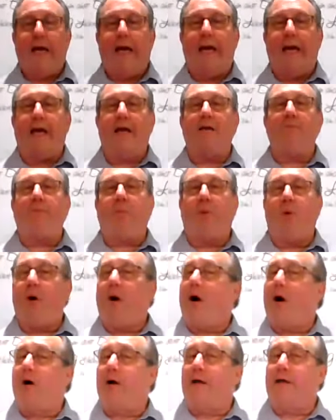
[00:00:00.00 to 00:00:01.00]
and
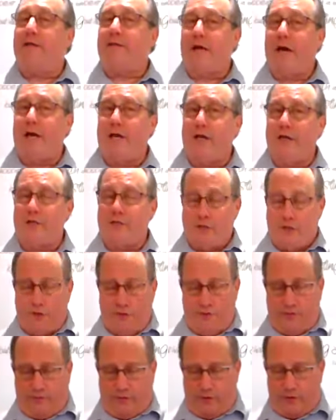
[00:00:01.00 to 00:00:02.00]
Paul in Titus
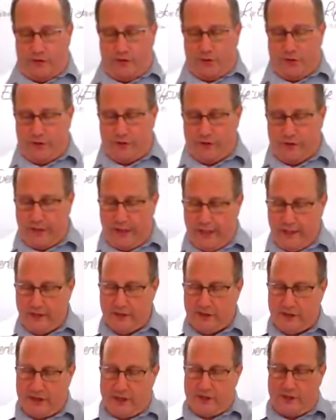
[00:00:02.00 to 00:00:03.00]
2, verse 13
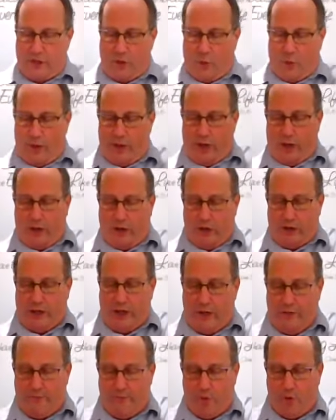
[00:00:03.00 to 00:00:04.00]
says that we are
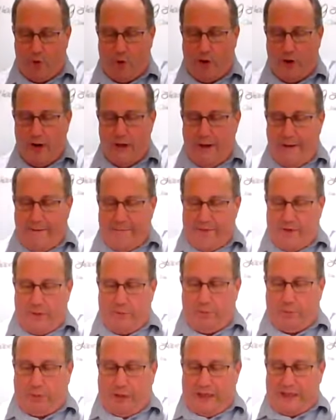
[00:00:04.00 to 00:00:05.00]
looking for the
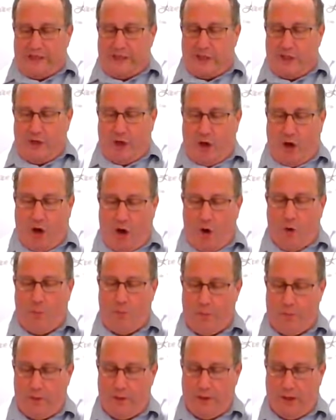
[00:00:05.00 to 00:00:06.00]
blessed
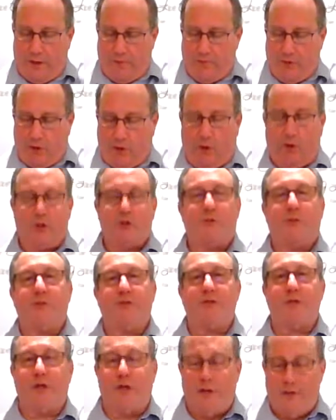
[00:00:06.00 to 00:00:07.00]
hope of the Lord's
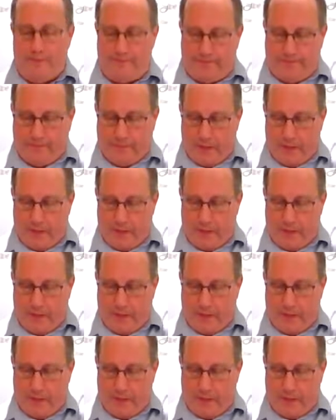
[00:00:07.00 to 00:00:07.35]
return,